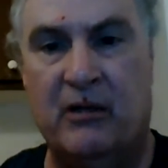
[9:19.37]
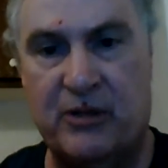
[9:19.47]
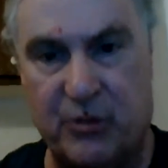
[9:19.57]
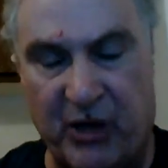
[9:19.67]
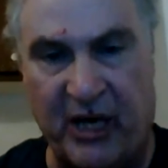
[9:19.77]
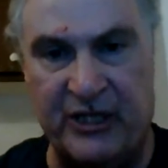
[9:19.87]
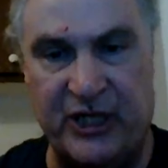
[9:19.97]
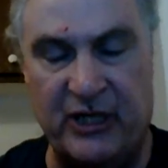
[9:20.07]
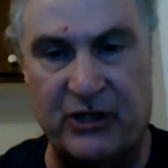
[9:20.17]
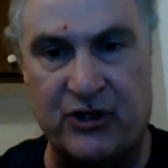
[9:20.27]
Supply
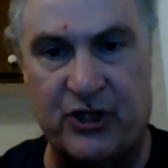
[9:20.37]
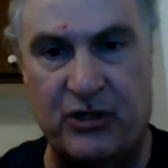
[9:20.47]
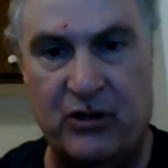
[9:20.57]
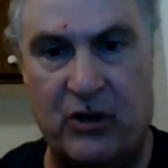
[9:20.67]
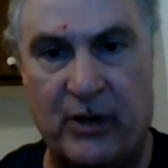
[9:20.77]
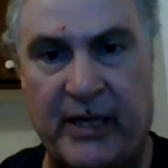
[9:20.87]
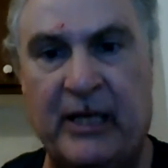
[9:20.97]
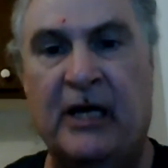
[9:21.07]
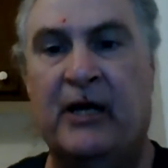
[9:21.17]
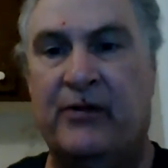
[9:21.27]
chains are still
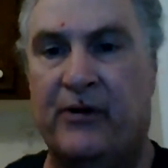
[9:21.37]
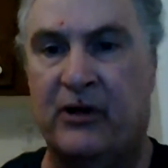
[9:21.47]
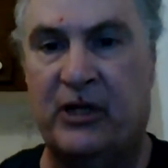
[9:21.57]
going. There